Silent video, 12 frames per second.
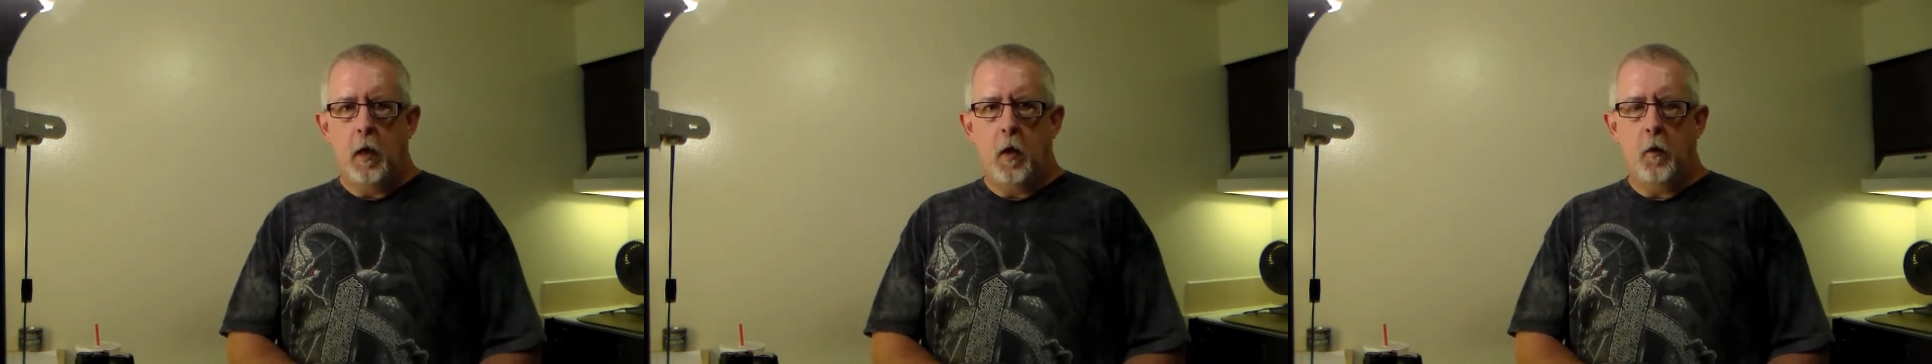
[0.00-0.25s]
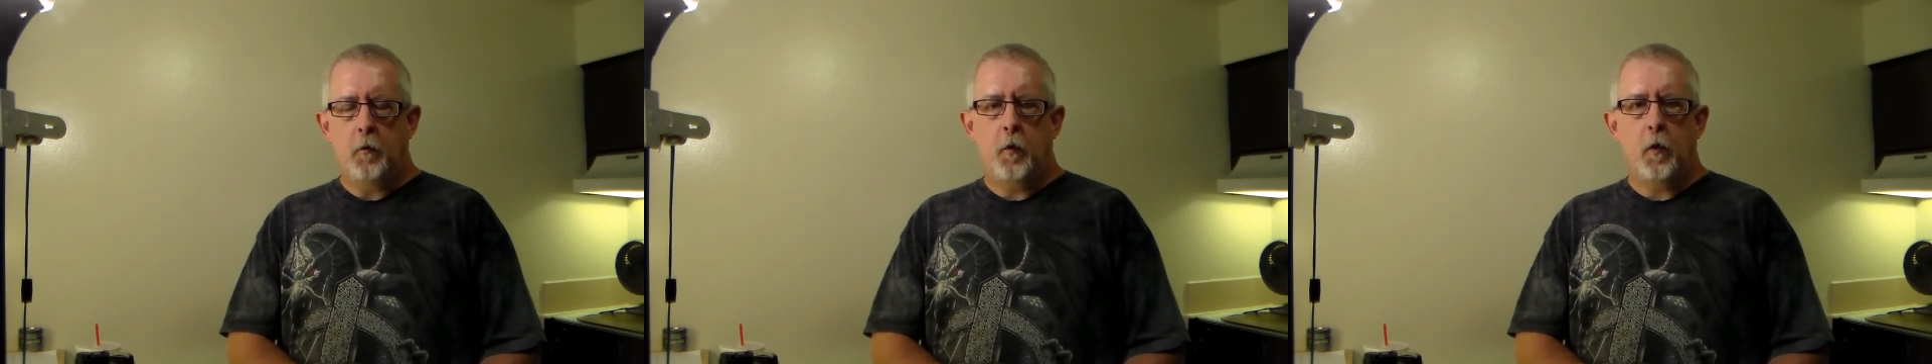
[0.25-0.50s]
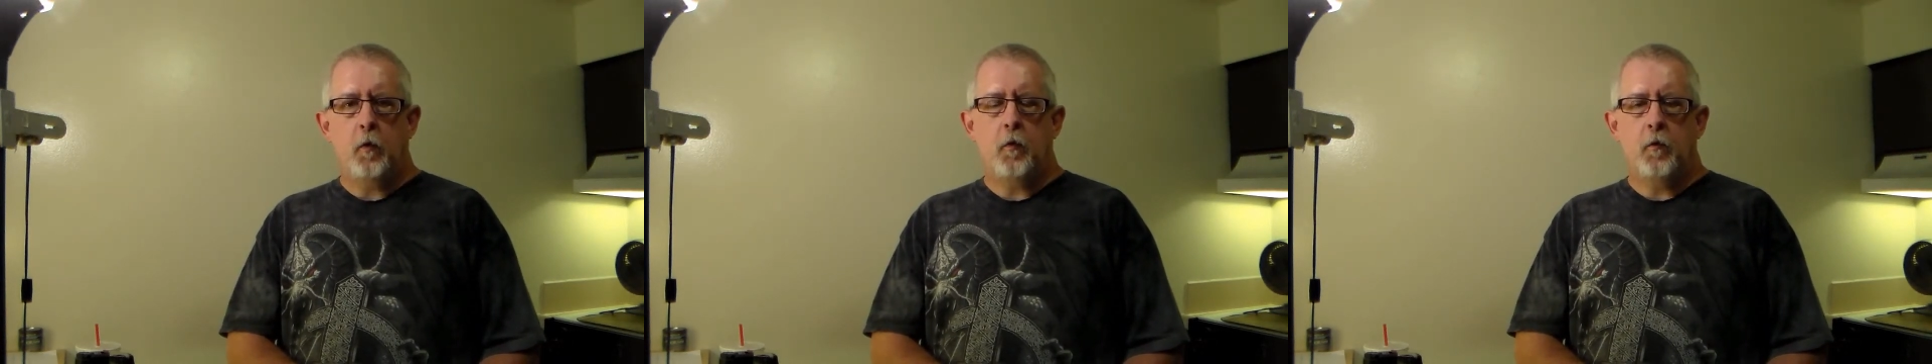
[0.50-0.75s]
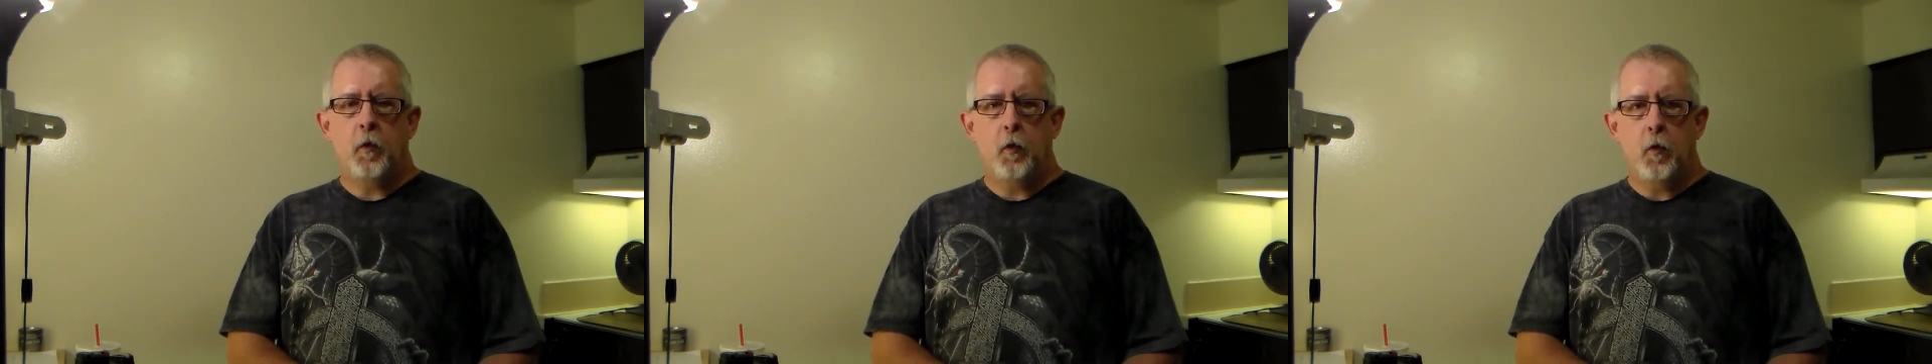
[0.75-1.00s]
Now, for
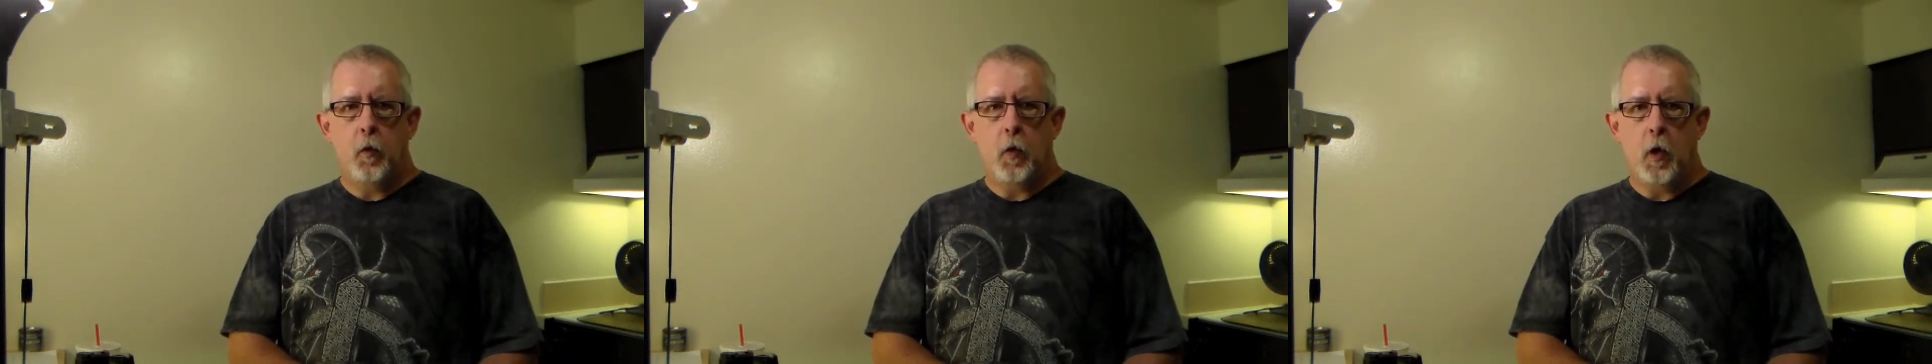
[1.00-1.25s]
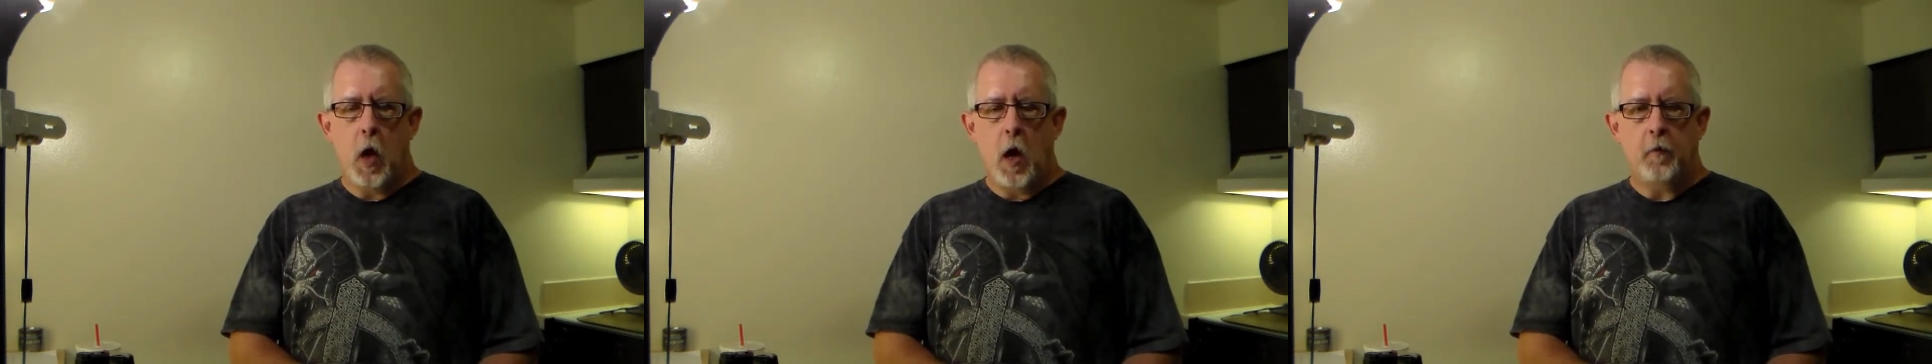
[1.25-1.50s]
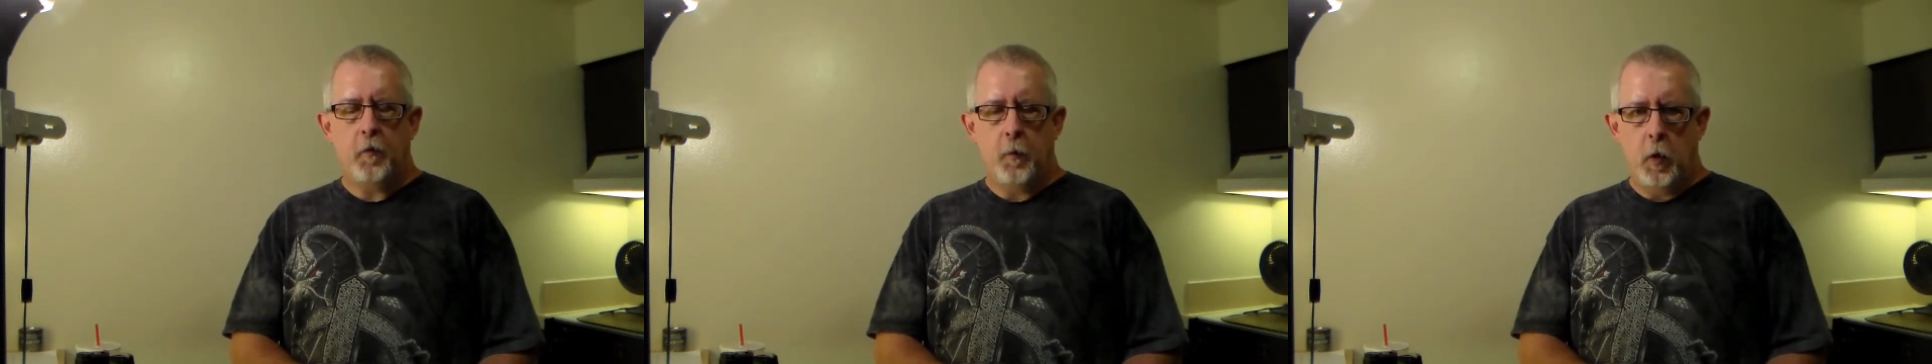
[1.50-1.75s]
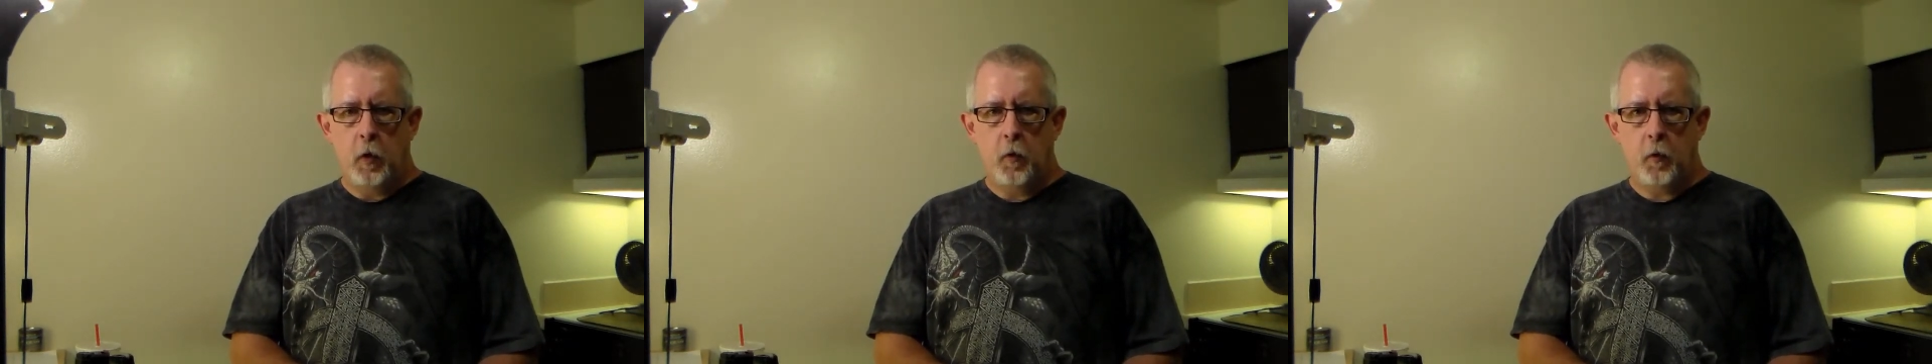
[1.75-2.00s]
those of you who are not
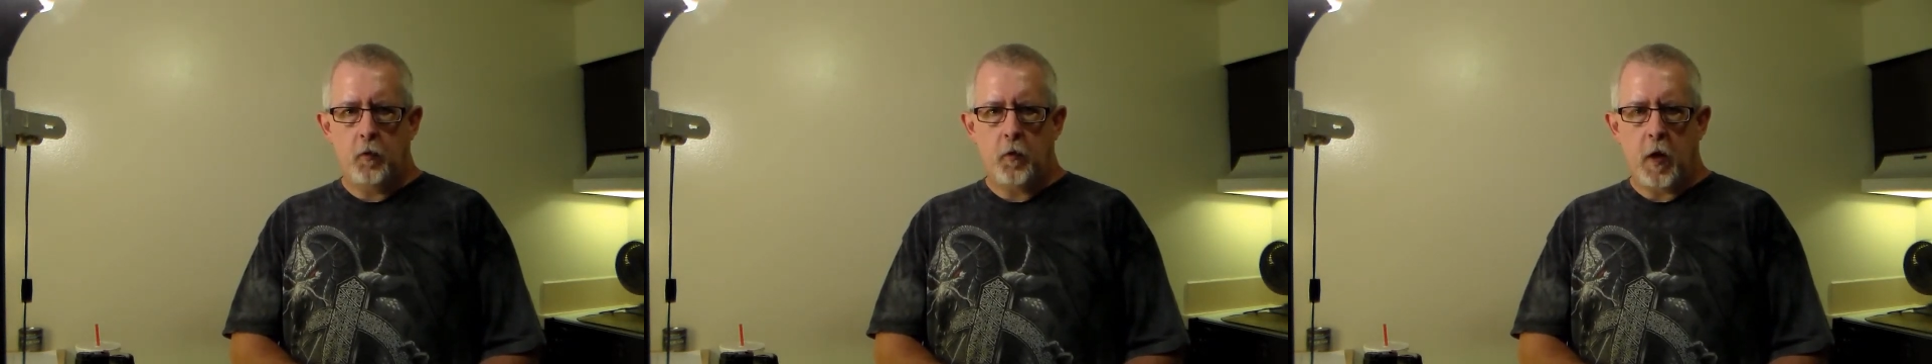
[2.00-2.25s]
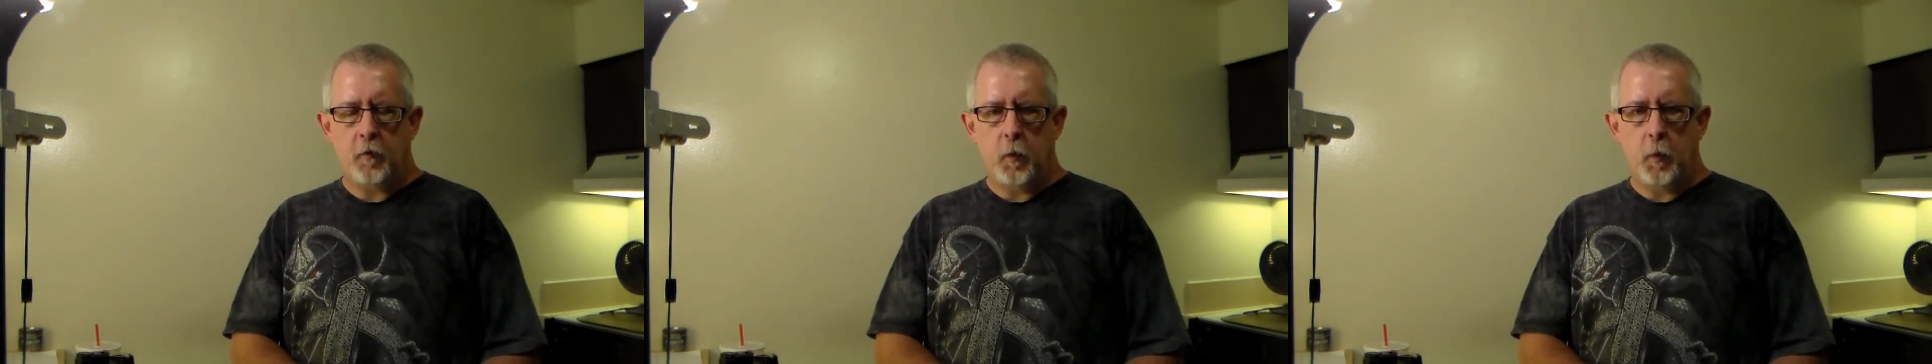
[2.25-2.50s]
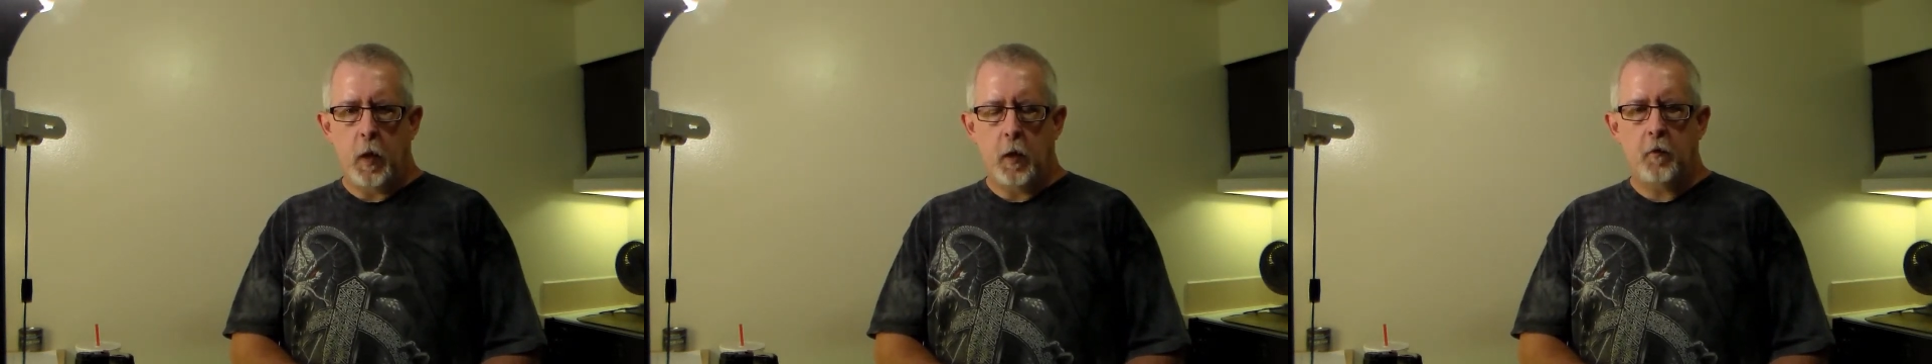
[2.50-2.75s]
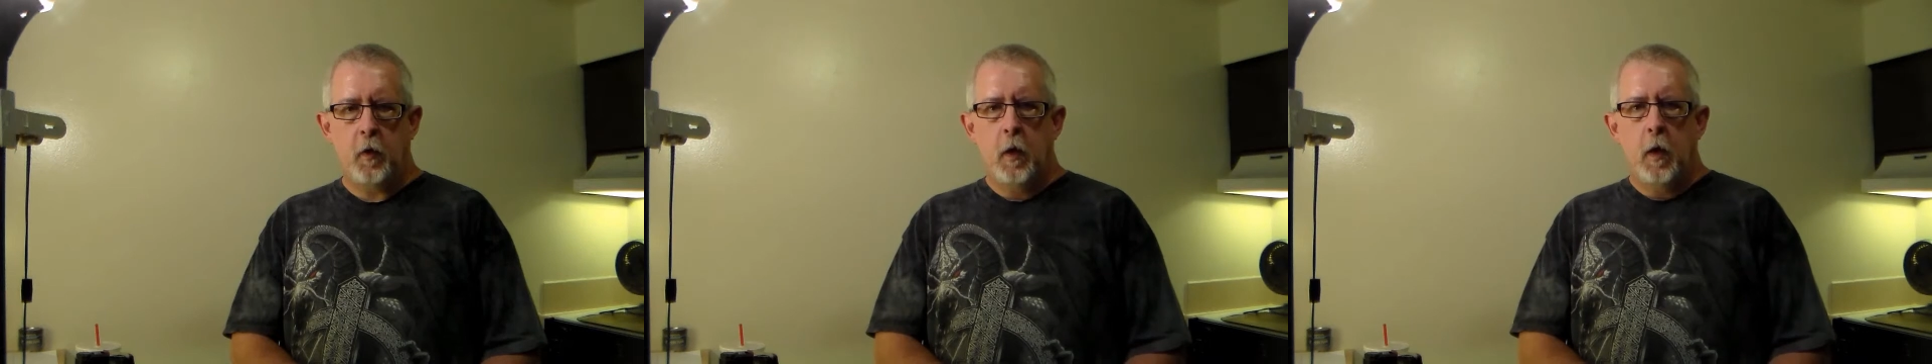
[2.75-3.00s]
familiar with travel
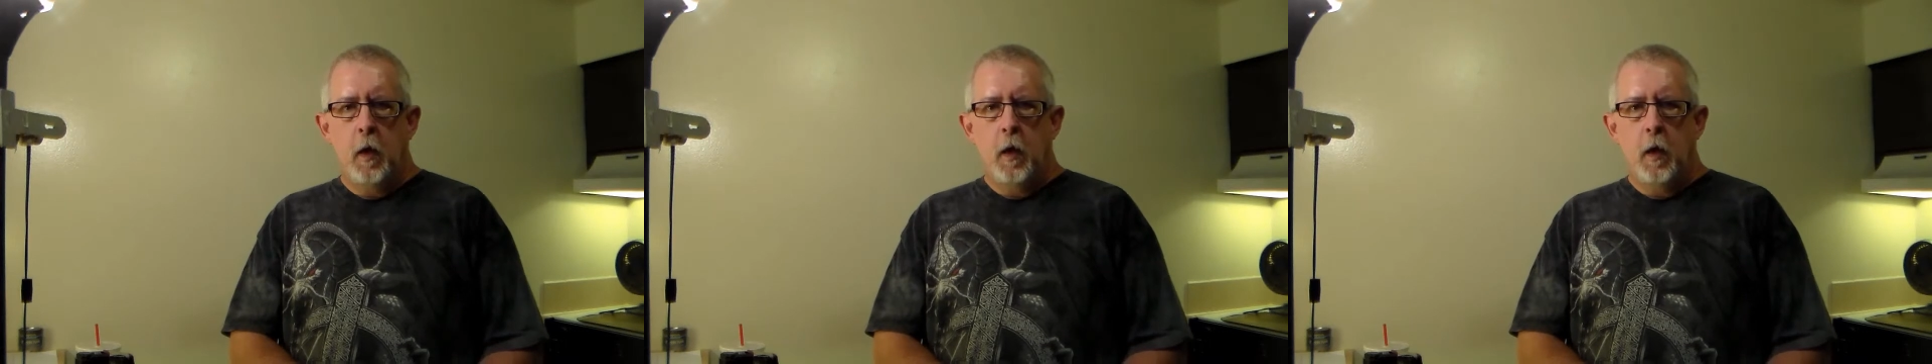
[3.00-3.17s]
bugs,